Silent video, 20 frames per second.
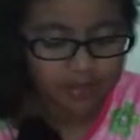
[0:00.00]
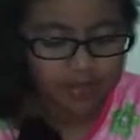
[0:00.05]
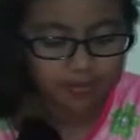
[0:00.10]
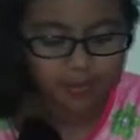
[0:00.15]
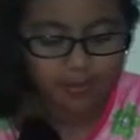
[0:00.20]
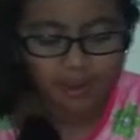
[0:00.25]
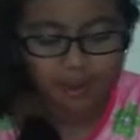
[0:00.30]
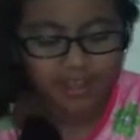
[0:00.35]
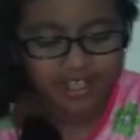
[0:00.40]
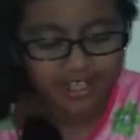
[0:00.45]

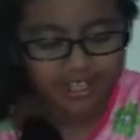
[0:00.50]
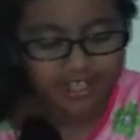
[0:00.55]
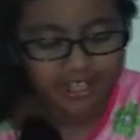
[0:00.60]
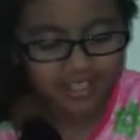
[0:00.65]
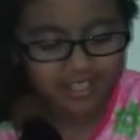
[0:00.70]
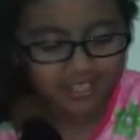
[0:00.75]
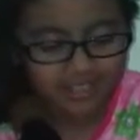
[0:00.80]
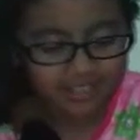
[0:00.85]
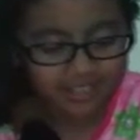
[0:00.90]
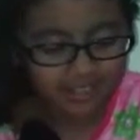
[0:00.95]
body,
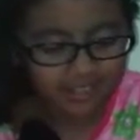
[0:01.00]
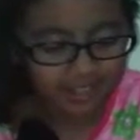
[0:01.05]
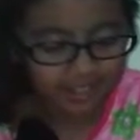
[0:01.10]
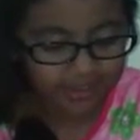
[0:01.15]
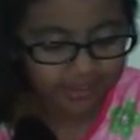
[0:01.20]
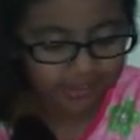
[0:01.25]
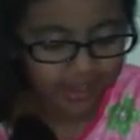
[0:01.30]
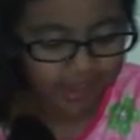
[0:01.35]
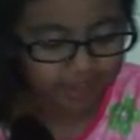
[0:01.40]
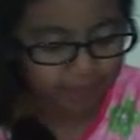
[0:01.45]
just
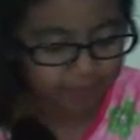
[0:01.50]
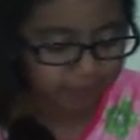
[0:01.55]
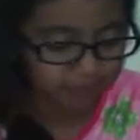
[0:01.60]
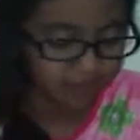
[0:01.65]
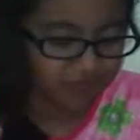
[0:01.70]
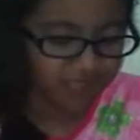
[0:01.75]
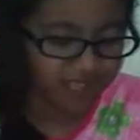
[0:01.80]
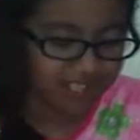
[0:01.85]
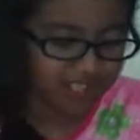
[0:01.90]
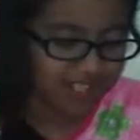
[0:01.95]
like that, the
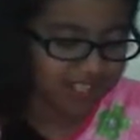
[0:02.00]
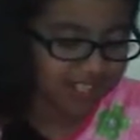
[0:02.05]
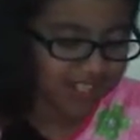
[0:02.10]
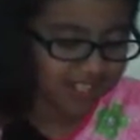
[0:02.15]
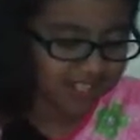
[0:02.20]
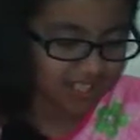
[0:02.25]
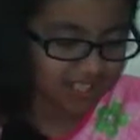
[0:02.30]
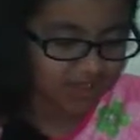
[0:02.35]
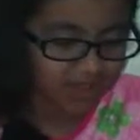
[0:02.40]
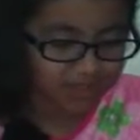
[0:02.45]
feet.
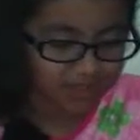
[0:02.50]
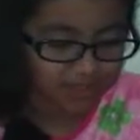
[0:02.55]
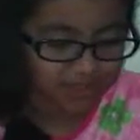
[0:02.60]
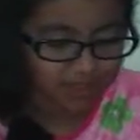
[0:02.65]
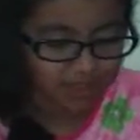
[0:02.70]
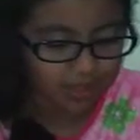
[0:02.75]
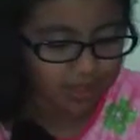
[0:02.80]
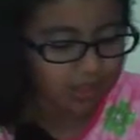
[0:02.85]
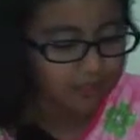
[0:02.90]
You